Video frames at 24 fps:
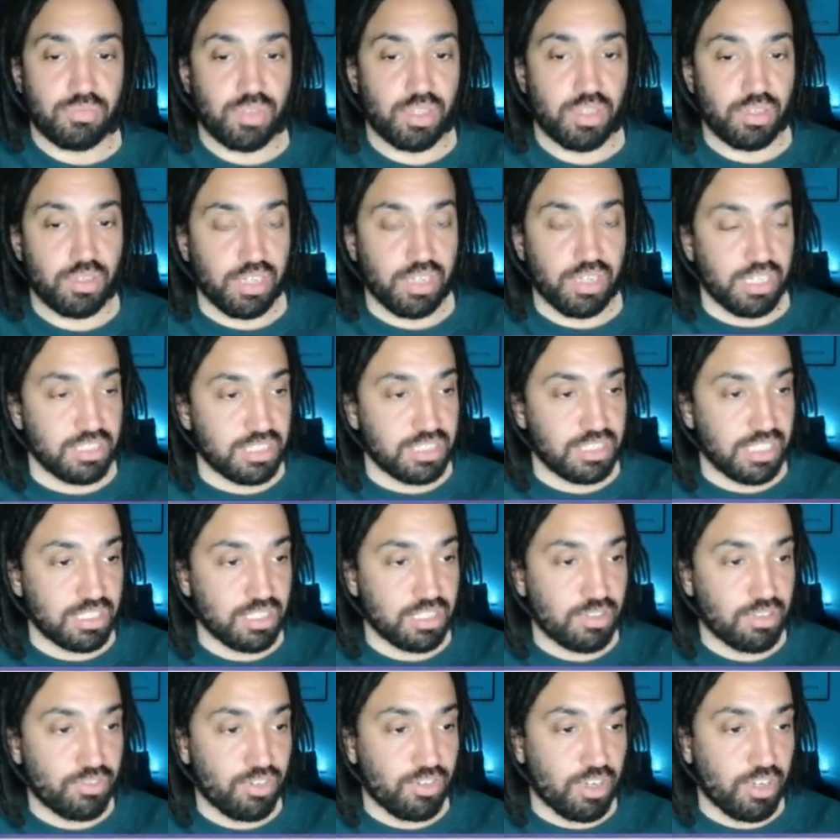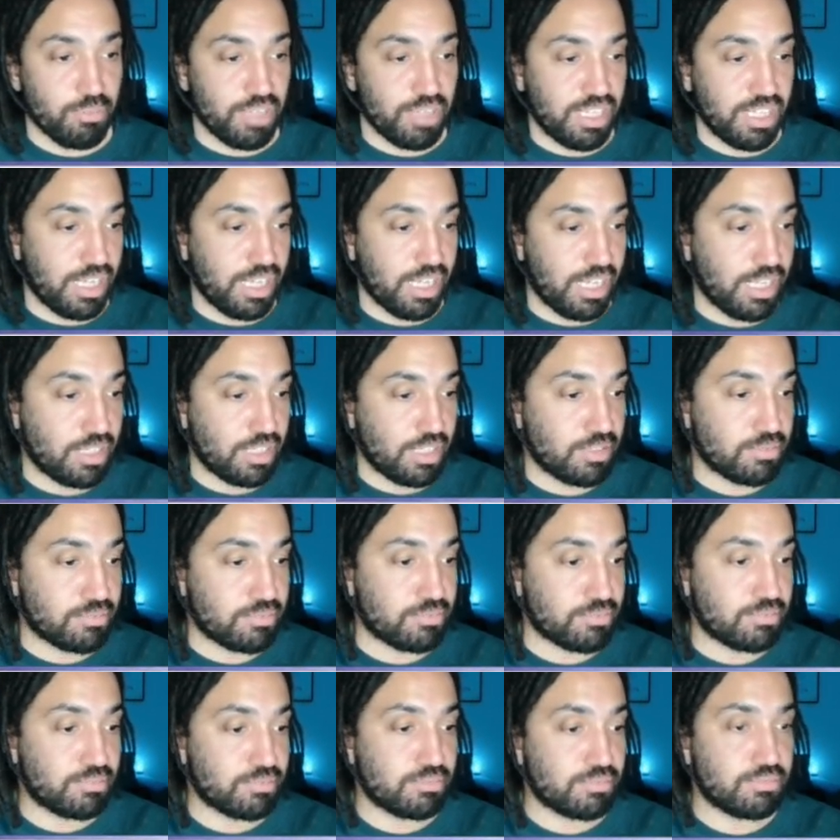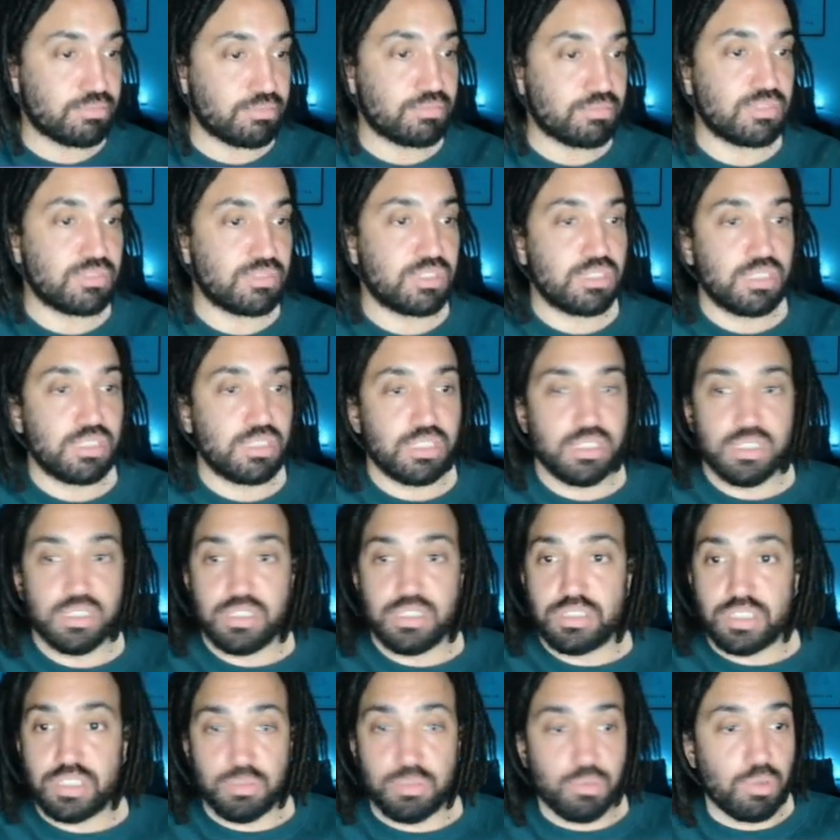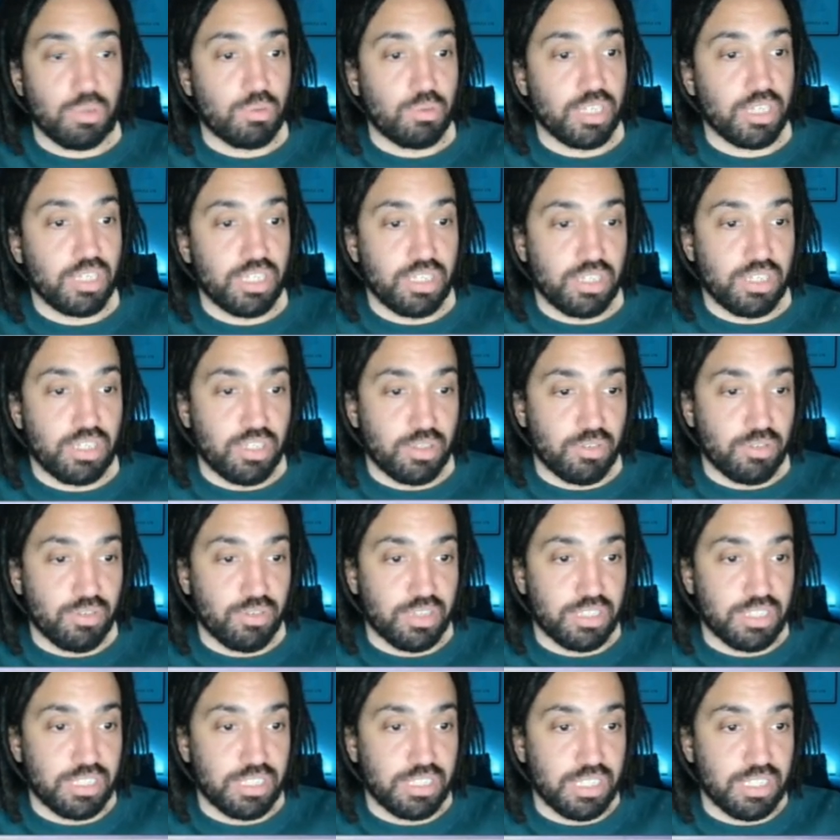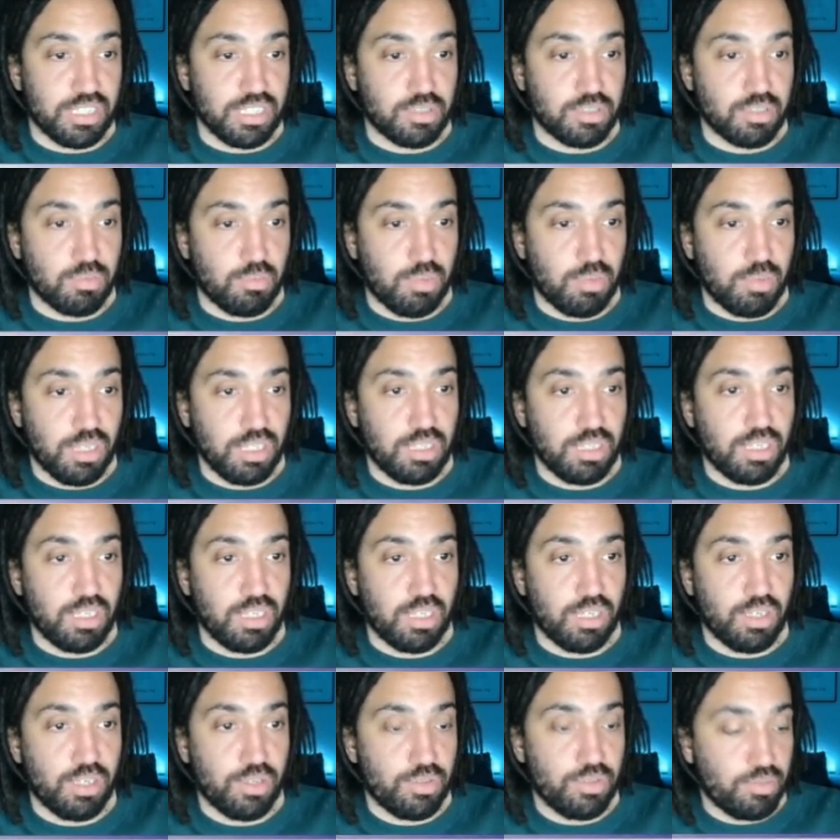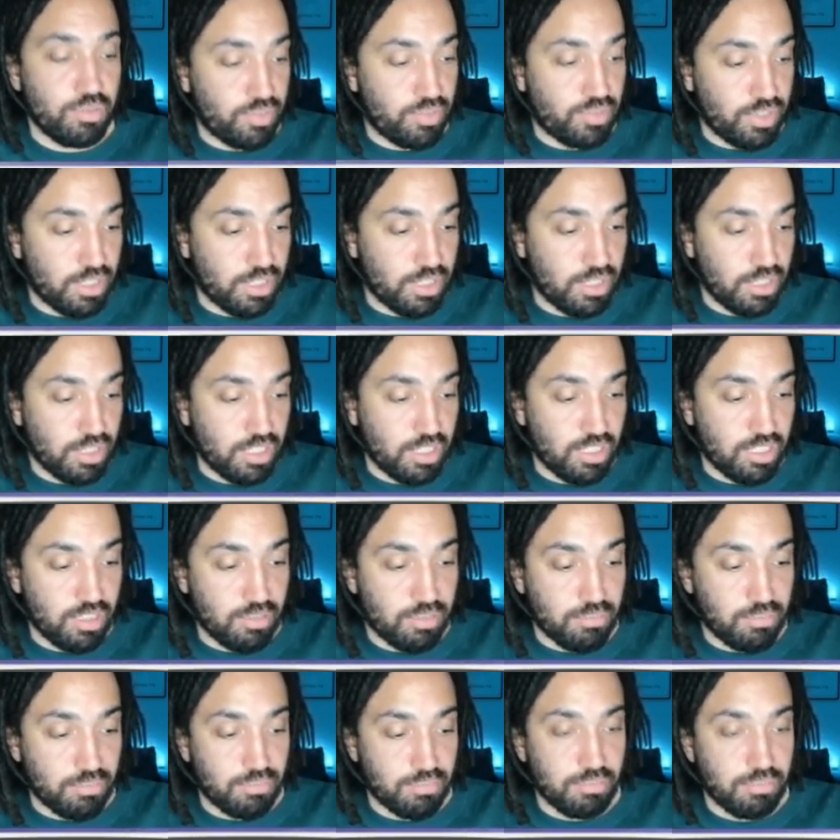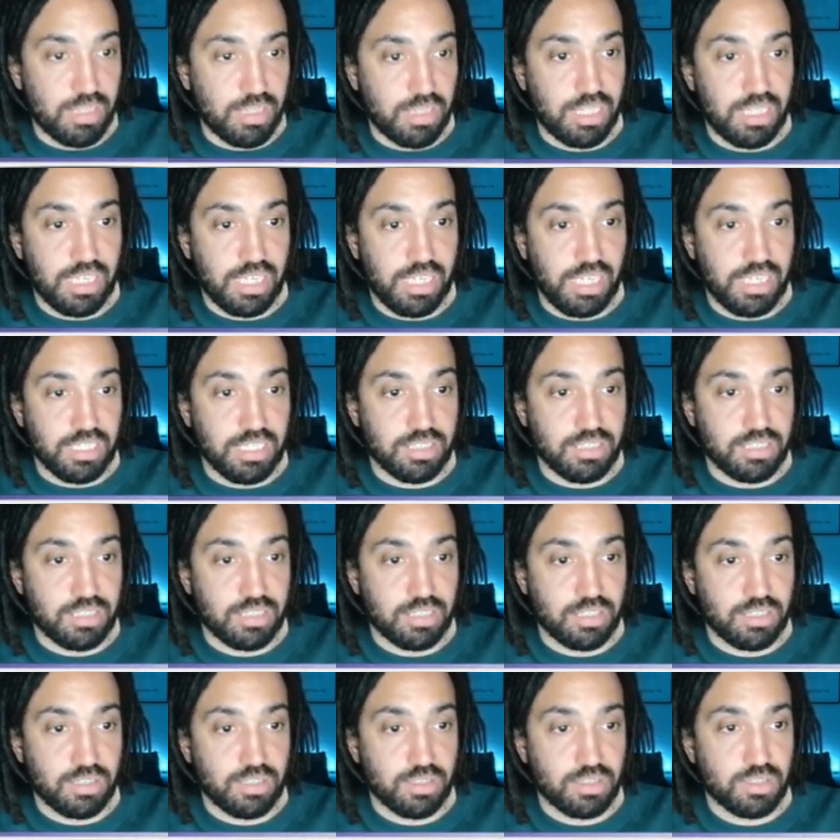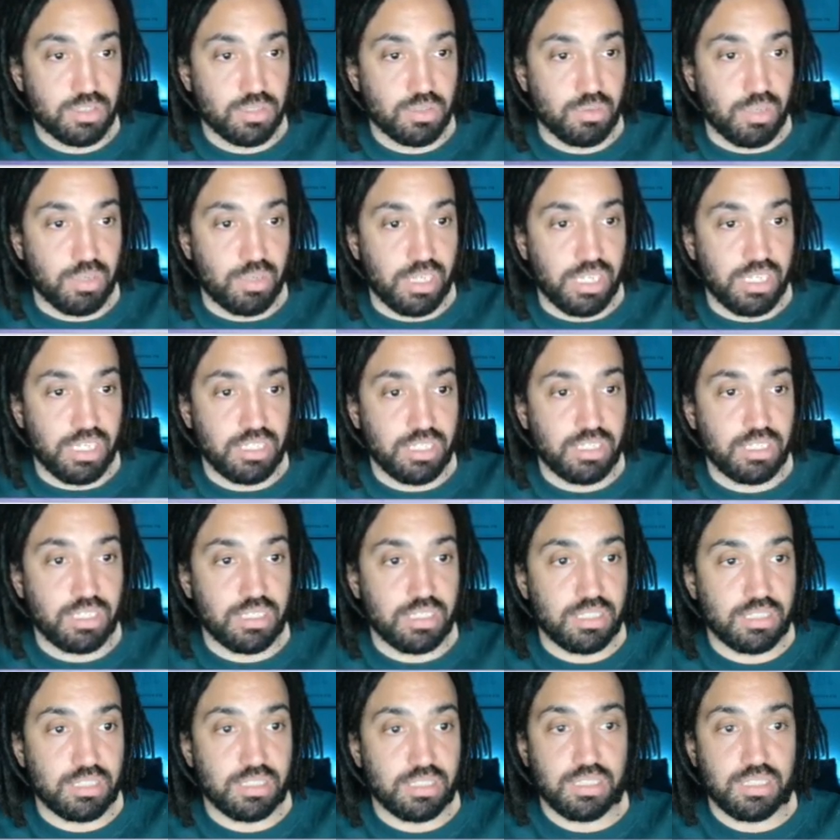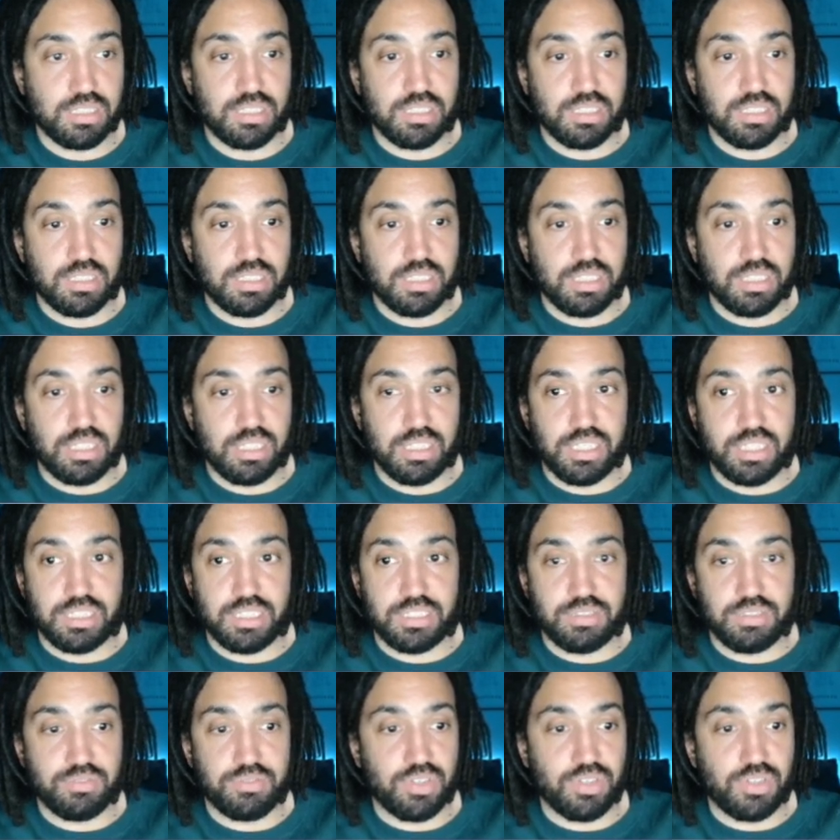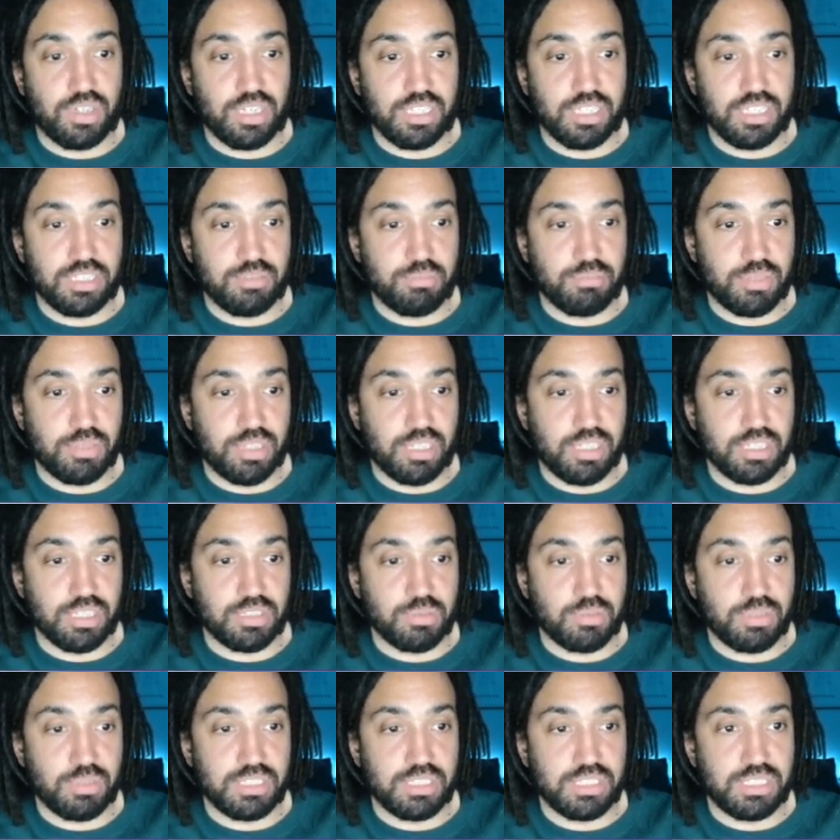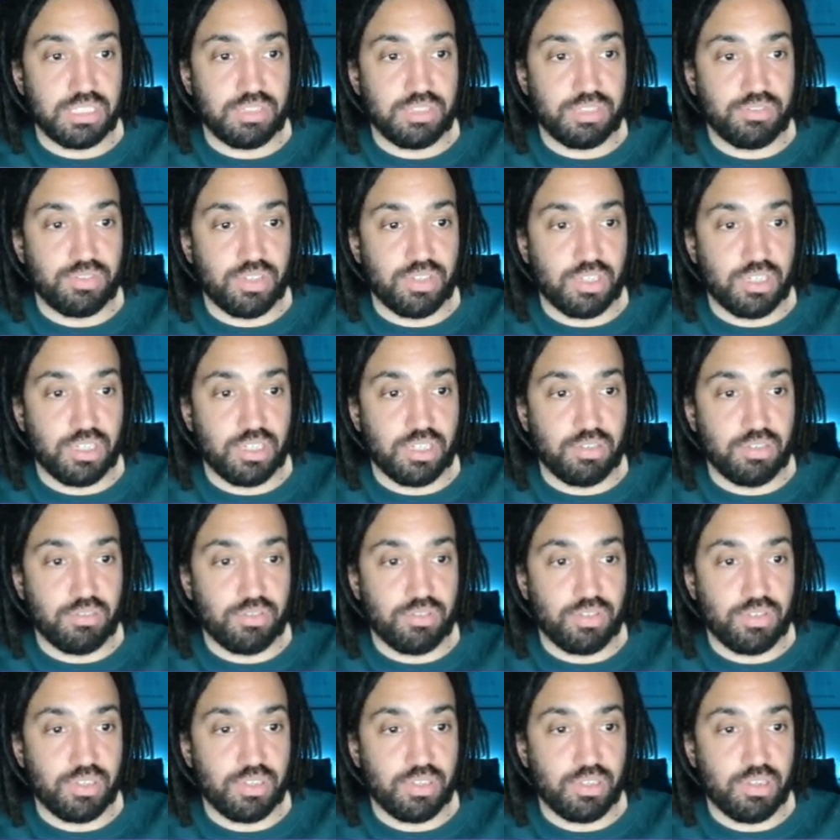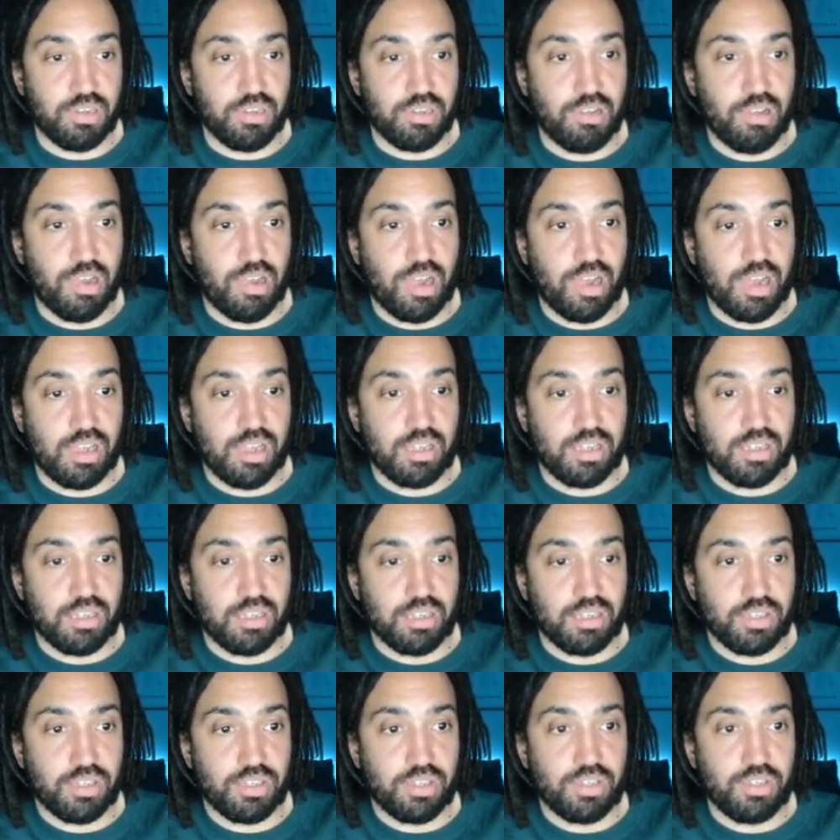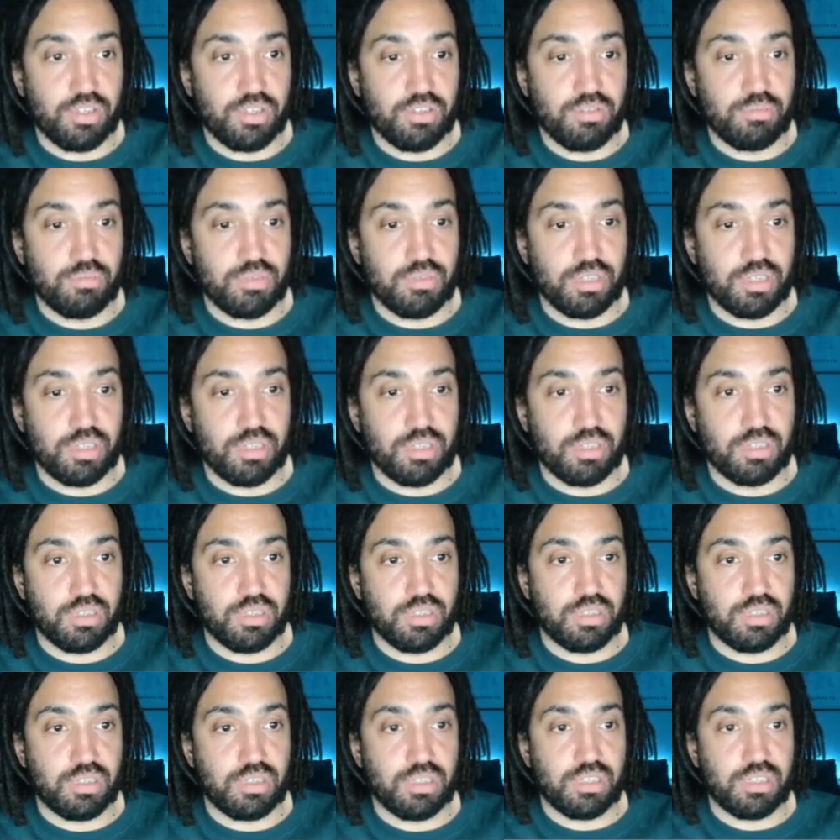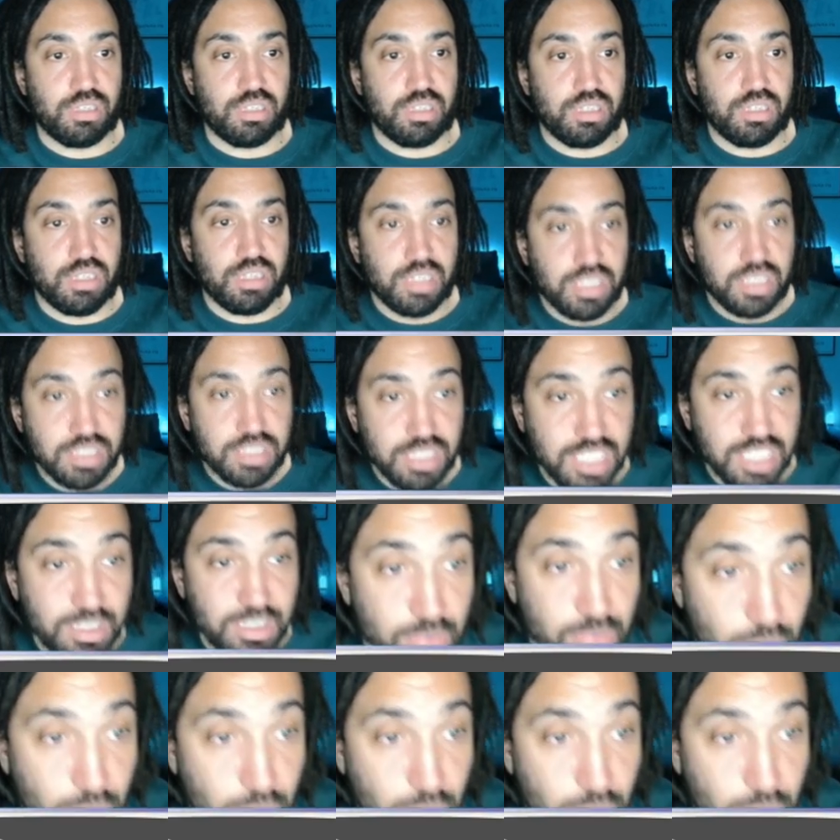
Okay, so that's going to find me k. So what would I do if I did that? So 1 over 8 squared and then divided by 25 cubed is going to give me,